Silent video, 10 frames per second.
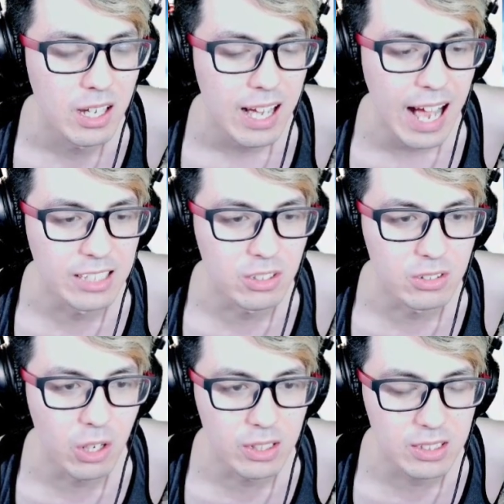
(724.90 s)
As you'll
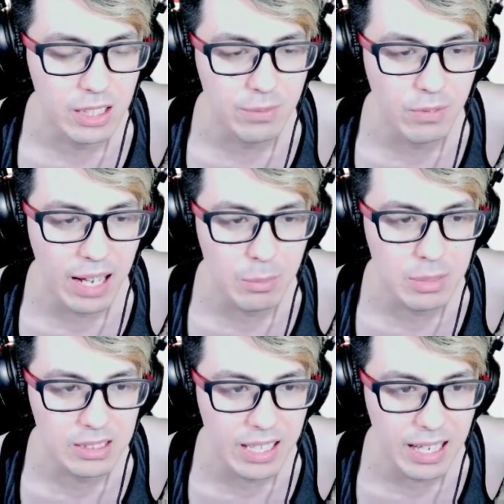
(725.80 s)
notice, if you've got him
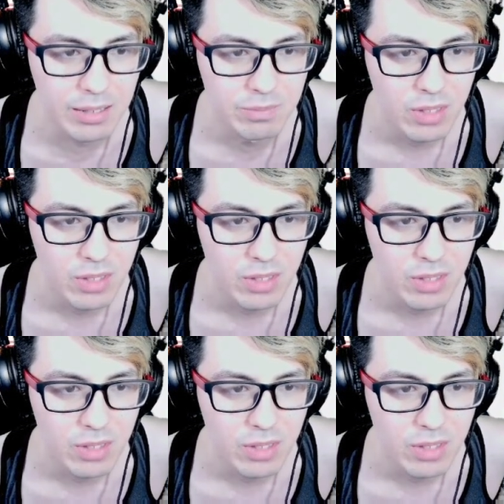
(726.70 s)
EZA'd,